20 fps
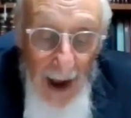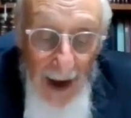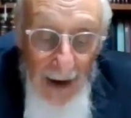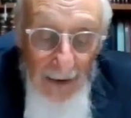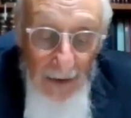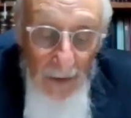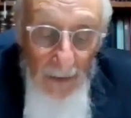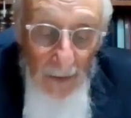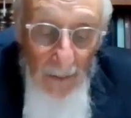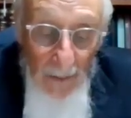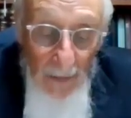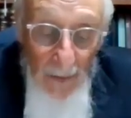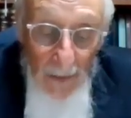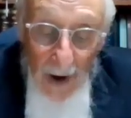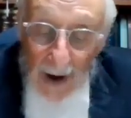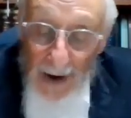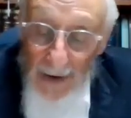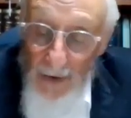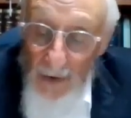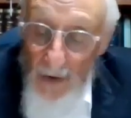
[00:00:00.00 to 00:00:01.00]
hainu
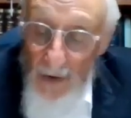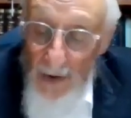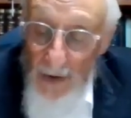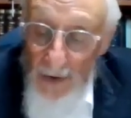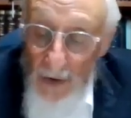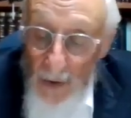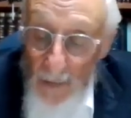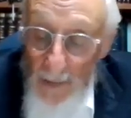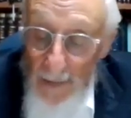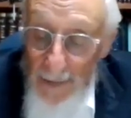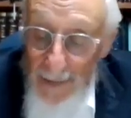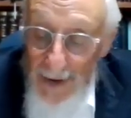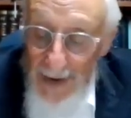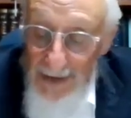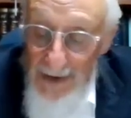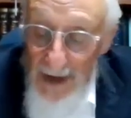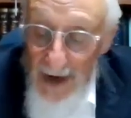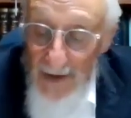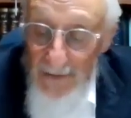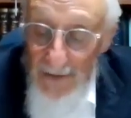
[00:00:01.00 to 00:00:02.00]
b'rayon o
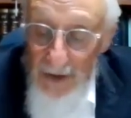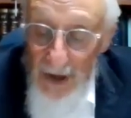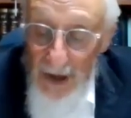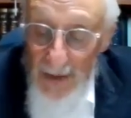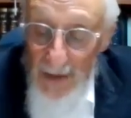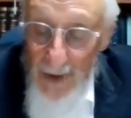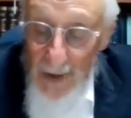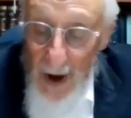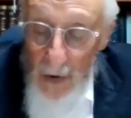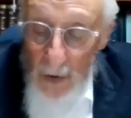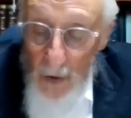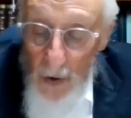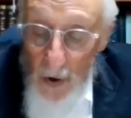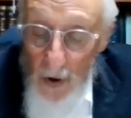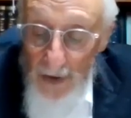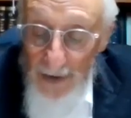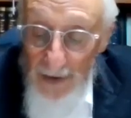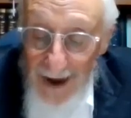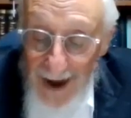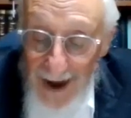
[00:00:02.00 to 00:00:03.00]
b'matzav shel
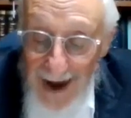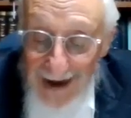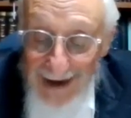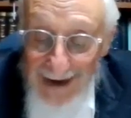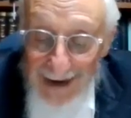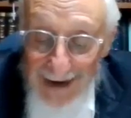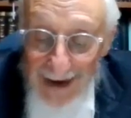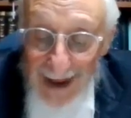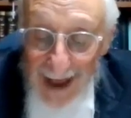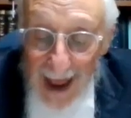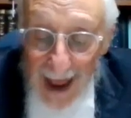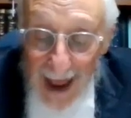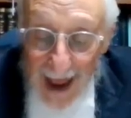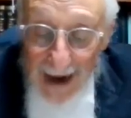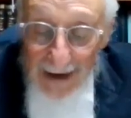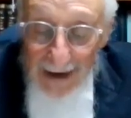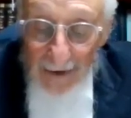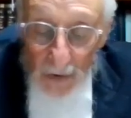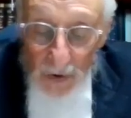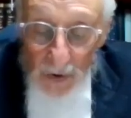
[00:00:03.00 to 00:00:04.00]
maraot ayin
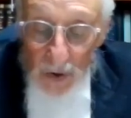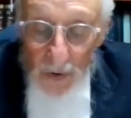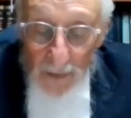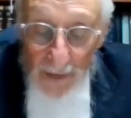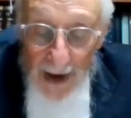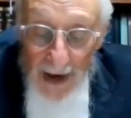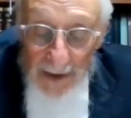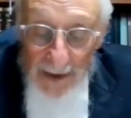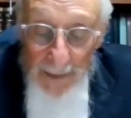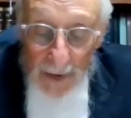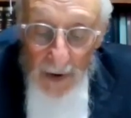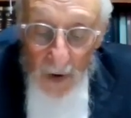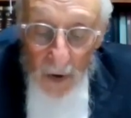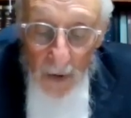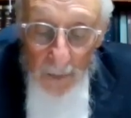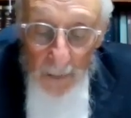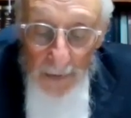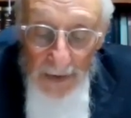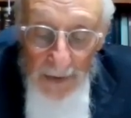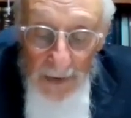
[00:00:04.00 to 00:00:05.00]
ein lo shum hesber
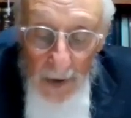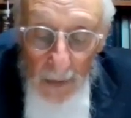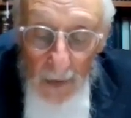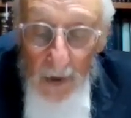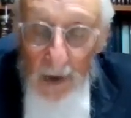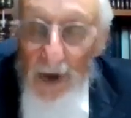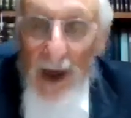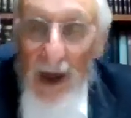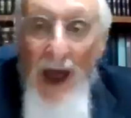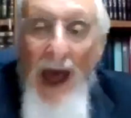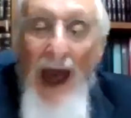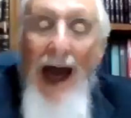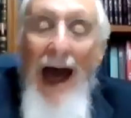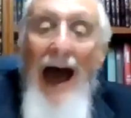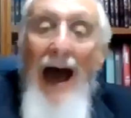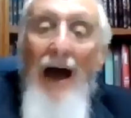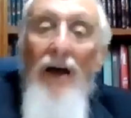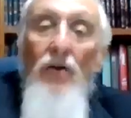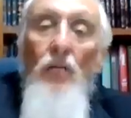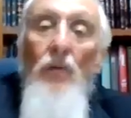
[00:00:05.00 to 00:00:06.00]
o pitaron.
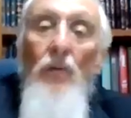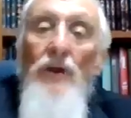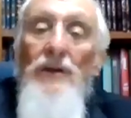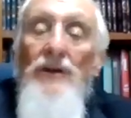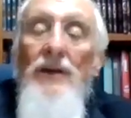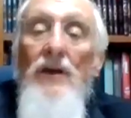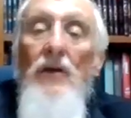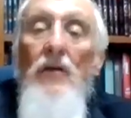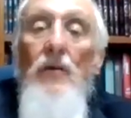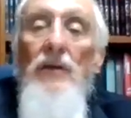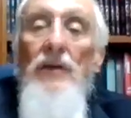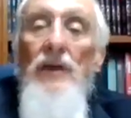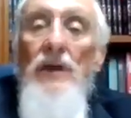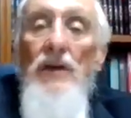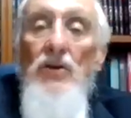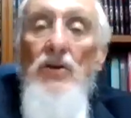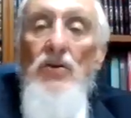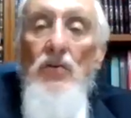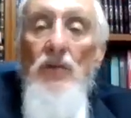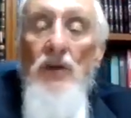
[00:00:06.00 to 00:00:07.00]
How do we deal with an
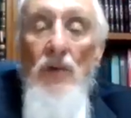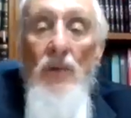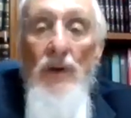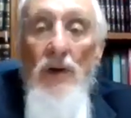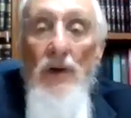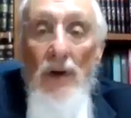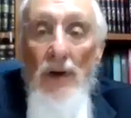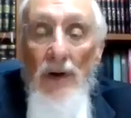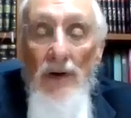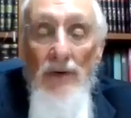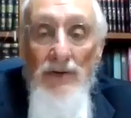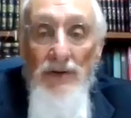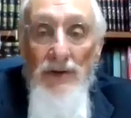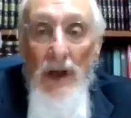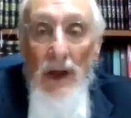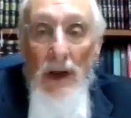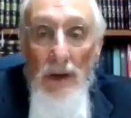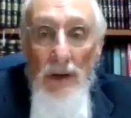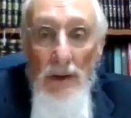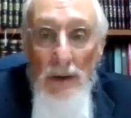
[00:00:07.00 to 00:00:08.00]
issue that we don't
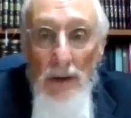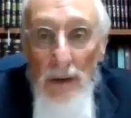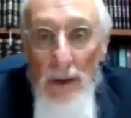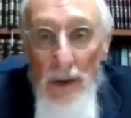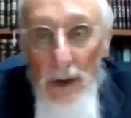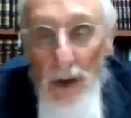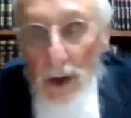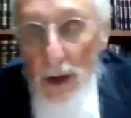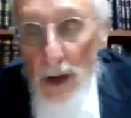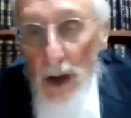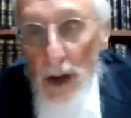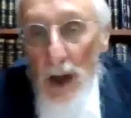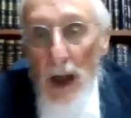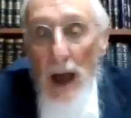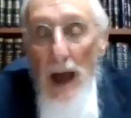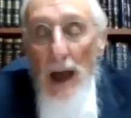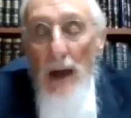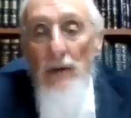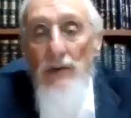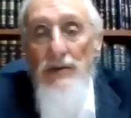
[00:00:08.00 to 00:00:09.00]
understand?
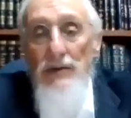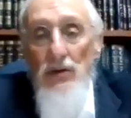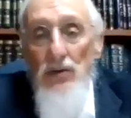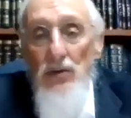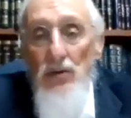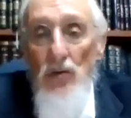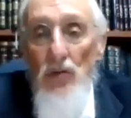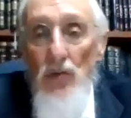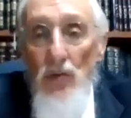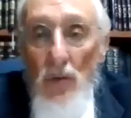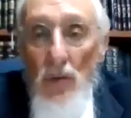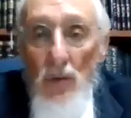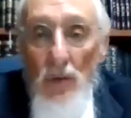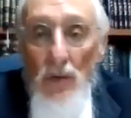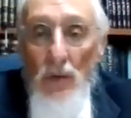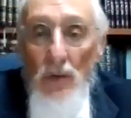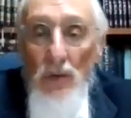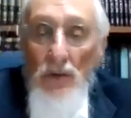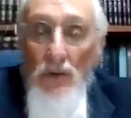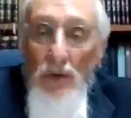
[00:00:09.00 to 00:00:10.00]
How does a Jew
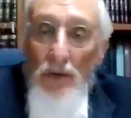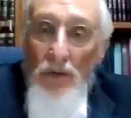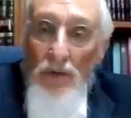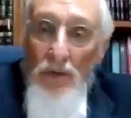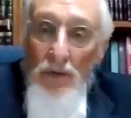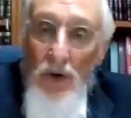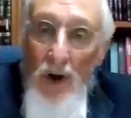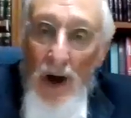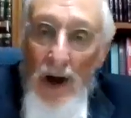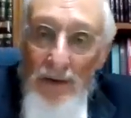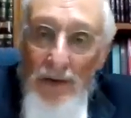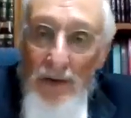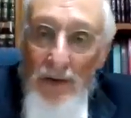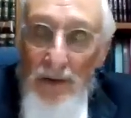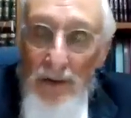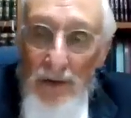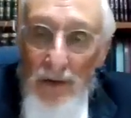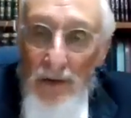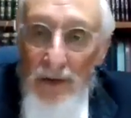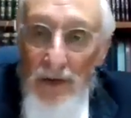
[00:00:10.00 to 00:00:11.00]
trying to
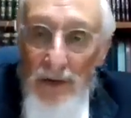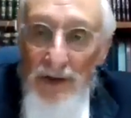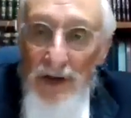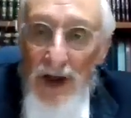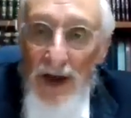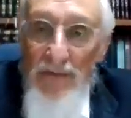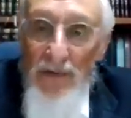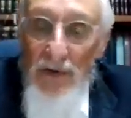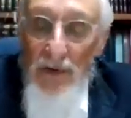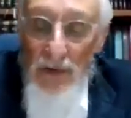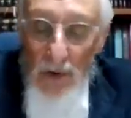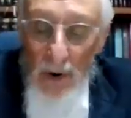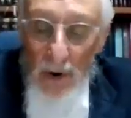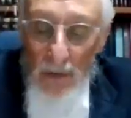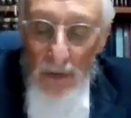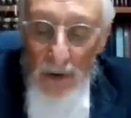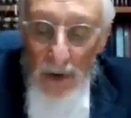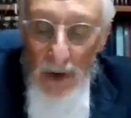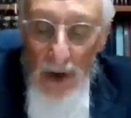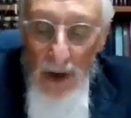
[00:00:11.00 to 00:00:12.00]
decipher
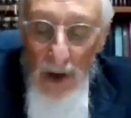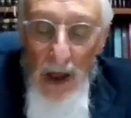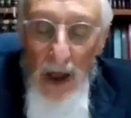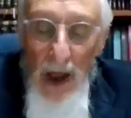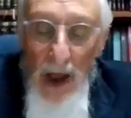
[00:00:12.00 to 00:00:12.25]
Torah,